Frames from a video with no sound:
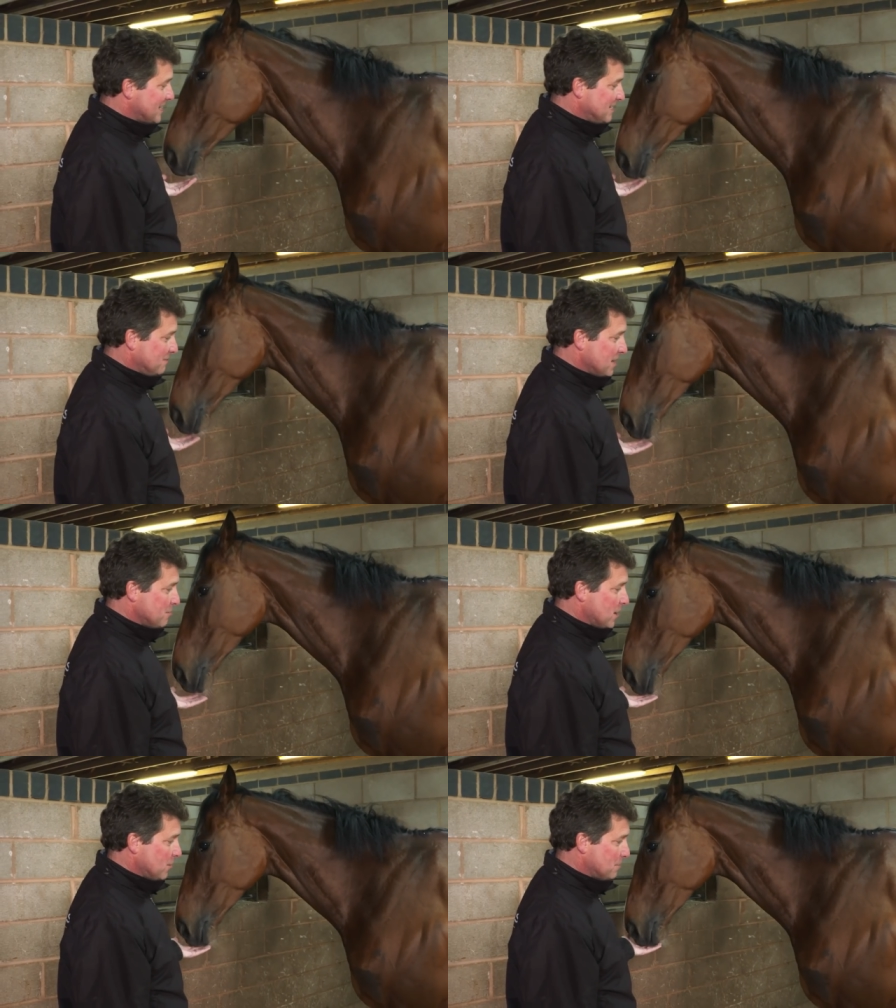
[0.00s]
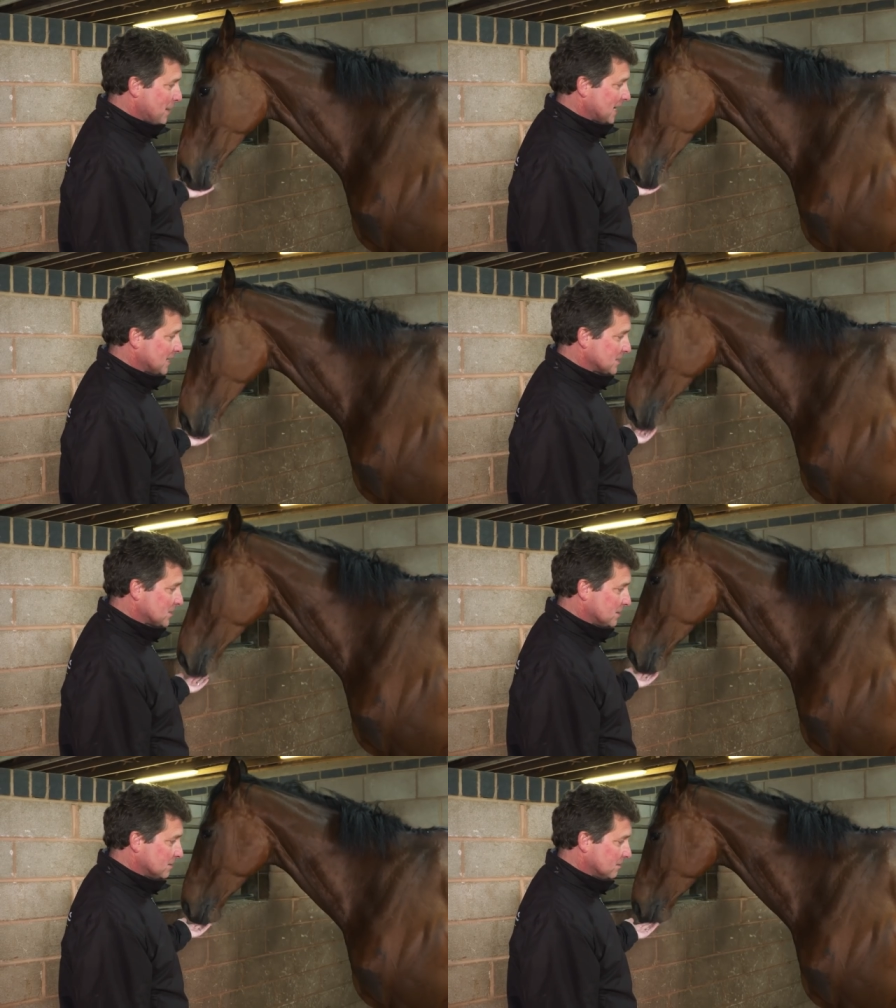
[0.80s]
he's a very well
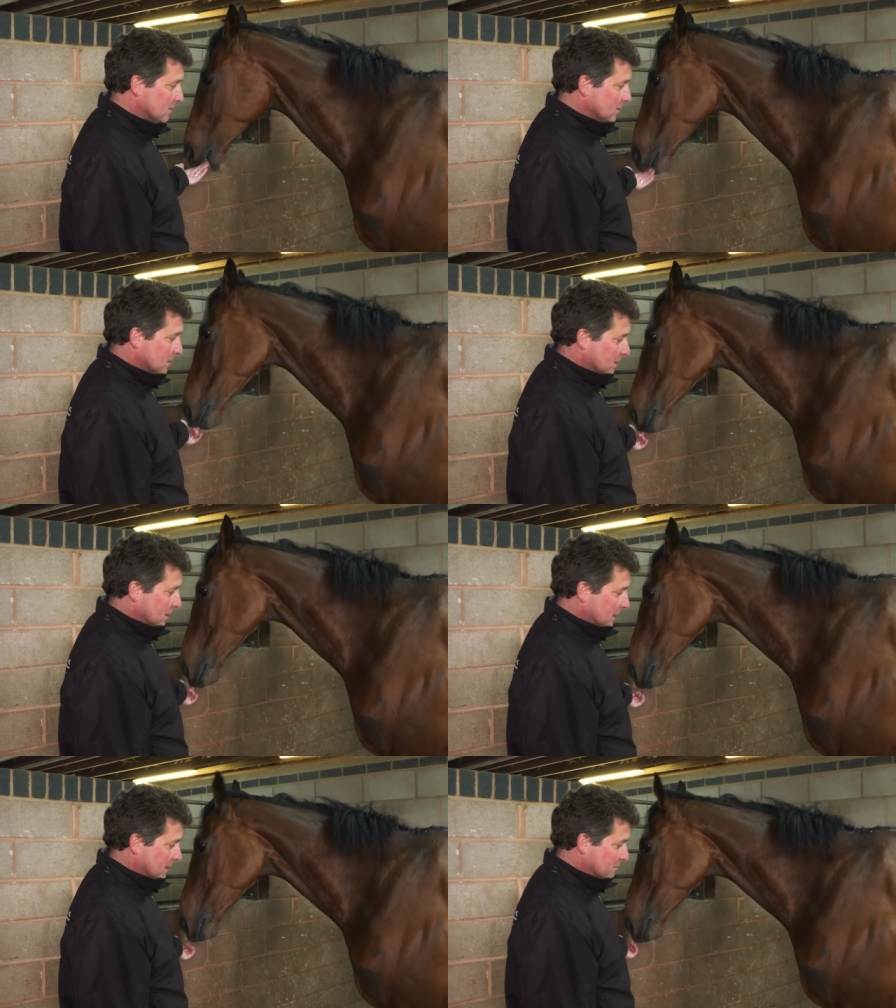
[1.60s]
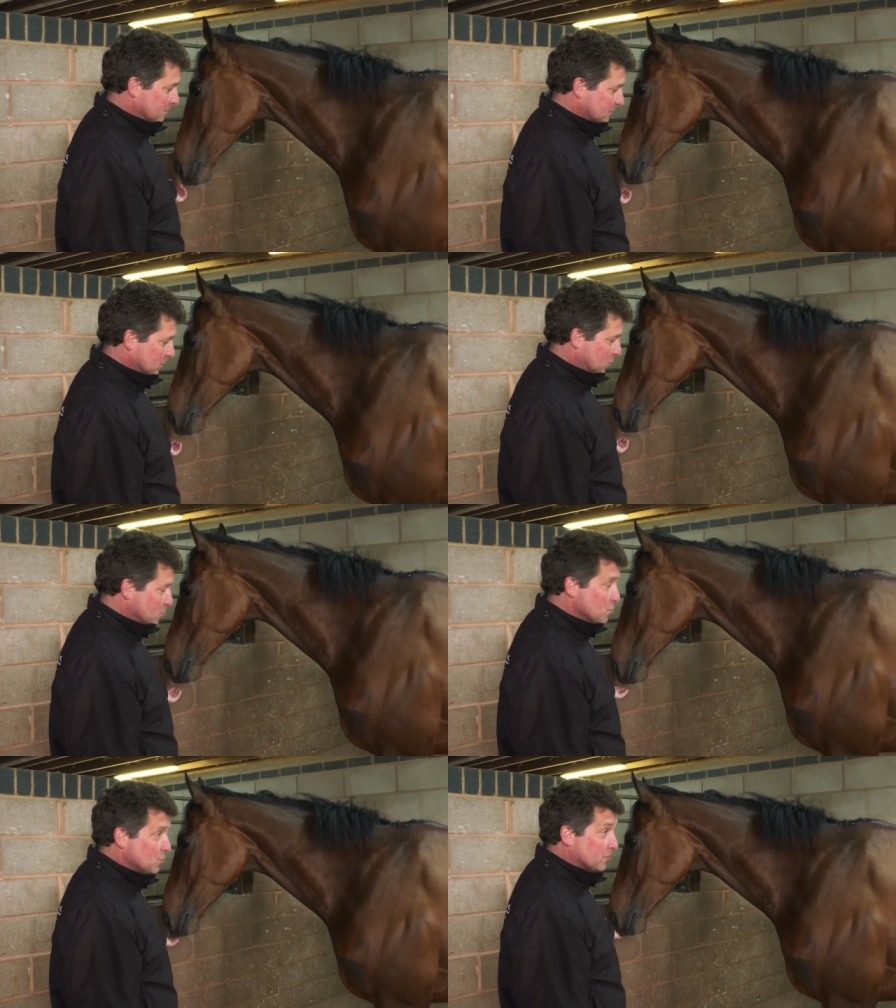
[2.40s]
balanced and um, good
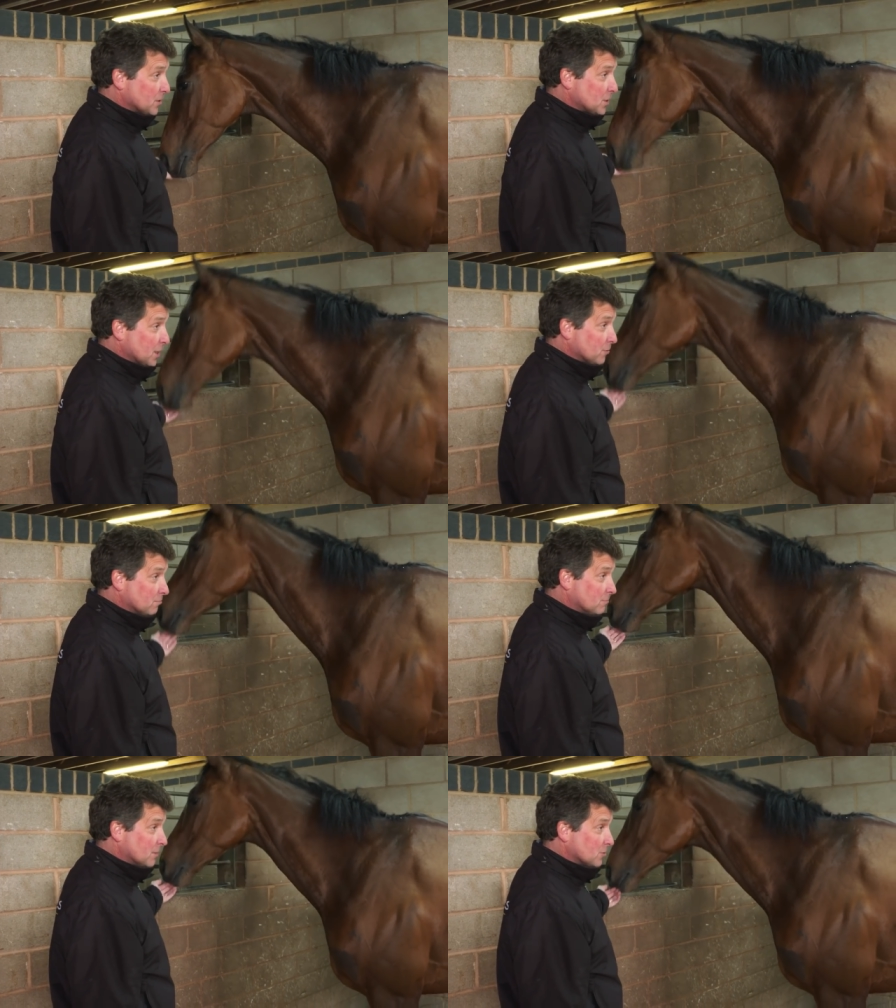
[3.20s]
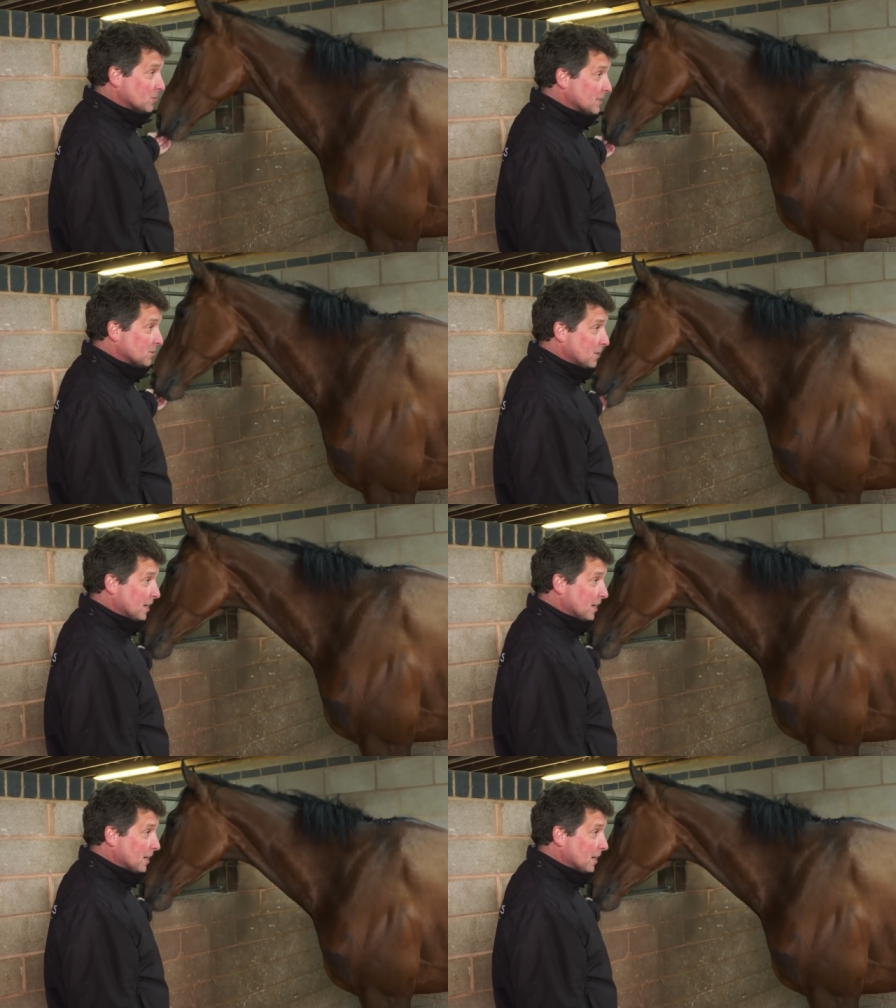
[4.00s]
mover, so those things will